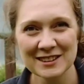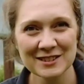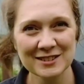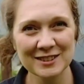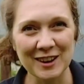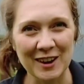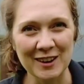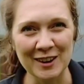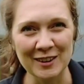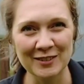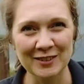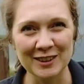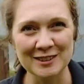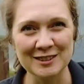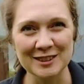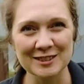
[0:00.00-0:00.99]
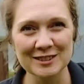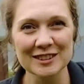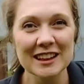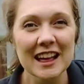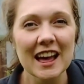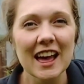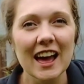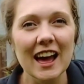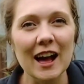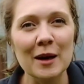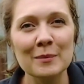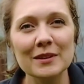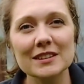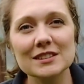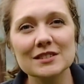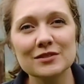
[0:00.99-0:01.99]
just going off for a toddle,
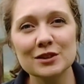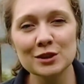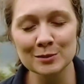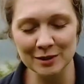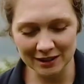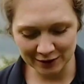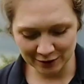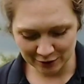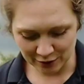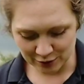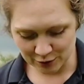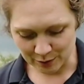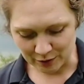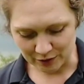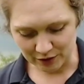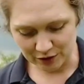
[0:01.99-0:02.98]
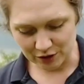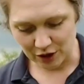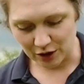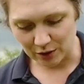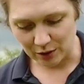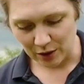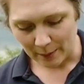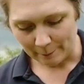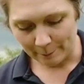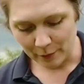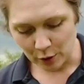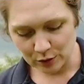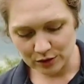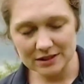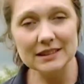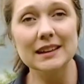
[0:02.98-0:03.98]
because of human encroachment. So
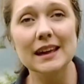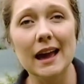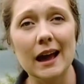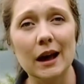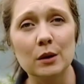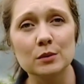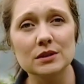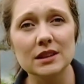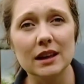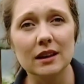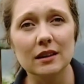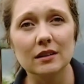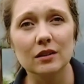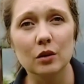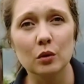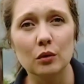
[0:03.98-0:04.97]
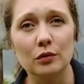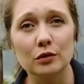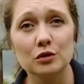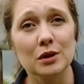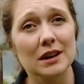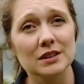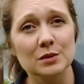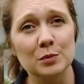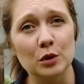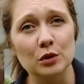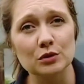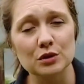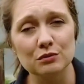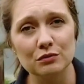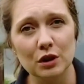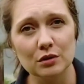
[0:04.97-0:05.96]
mostly housing or for transport,
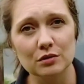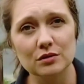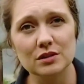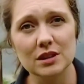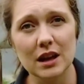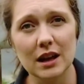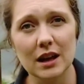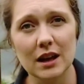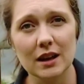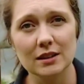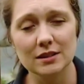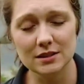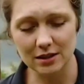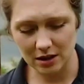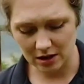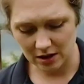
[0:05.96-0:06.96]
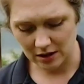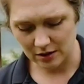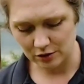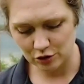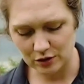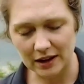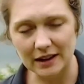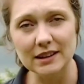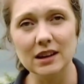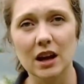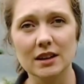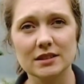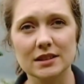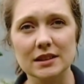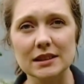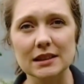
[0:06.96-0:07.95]
so roads and train
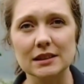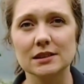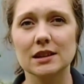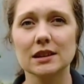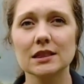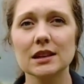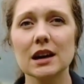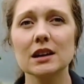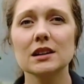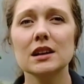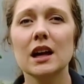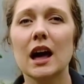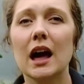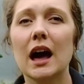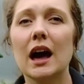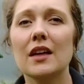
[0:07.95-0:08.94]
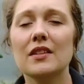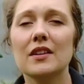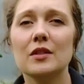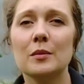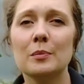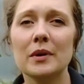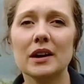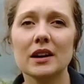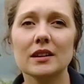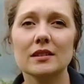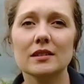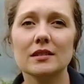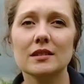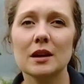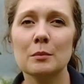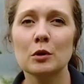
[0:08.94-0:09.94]
lines and things like that. And then the
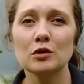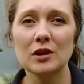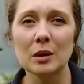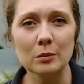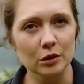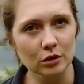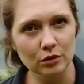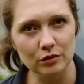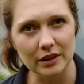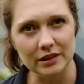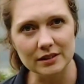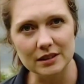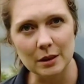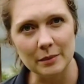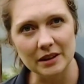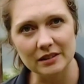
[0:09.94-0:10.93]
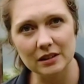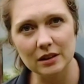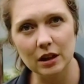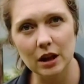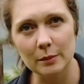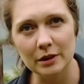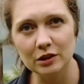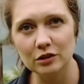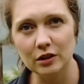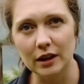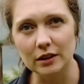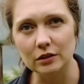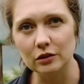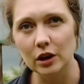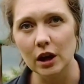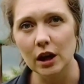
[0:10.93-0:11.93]
biggest, most imminent threat to them is climate
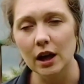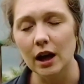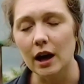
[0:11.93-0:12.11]
change.